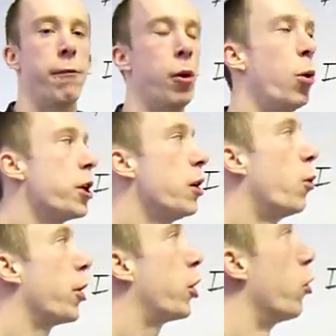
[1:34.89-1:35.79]
for what you
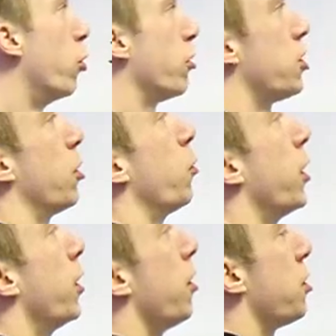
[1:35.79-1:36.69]
want to go to
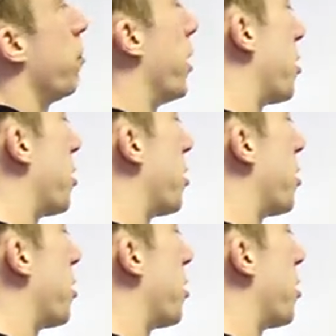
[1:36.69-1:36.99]
so an